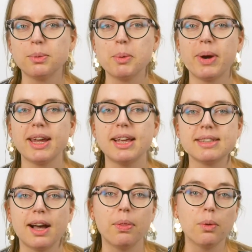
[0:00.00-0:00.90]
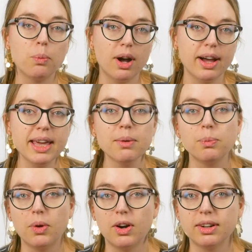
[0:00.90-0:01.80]
we're breaking down the why,
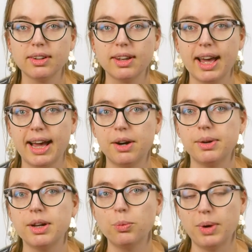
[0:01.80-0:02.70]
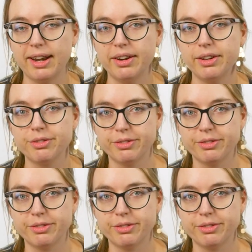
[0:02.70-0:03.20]
what, how, and when of